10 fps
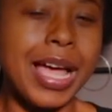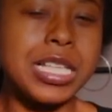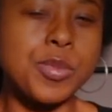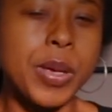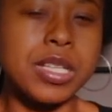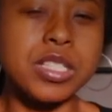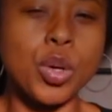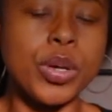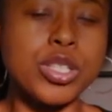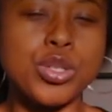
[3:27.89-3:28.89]
aspects
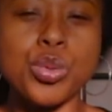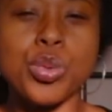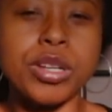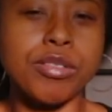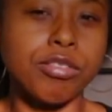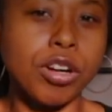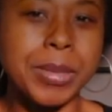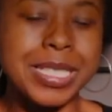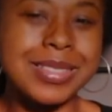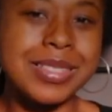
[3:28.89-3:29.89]
going to and from
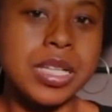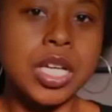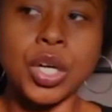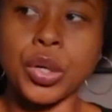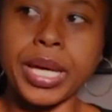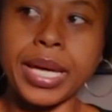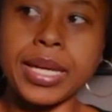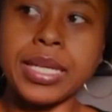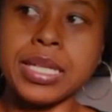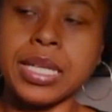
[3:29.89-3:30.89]
it, okay?